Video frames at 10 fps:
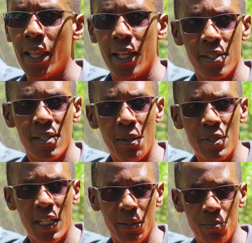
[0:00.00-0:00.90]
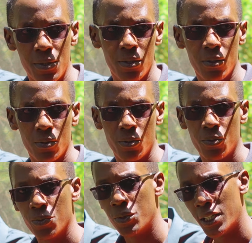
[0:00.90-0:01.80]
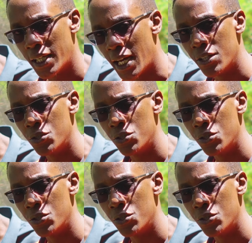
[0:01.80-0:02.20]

that sometimes we can